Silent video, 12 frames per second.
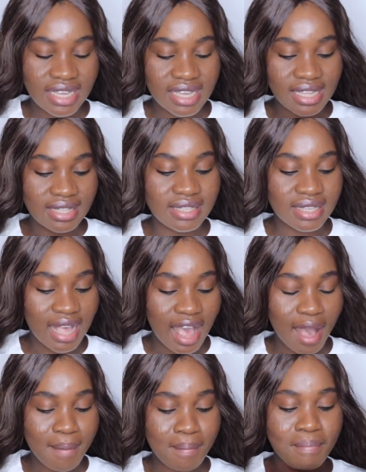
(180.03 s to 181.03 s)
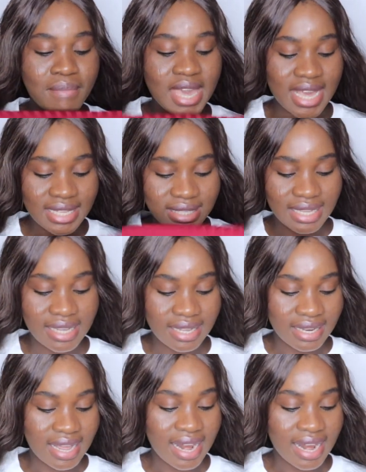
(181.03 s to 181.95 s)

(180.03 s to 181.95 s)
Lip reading: is amazing.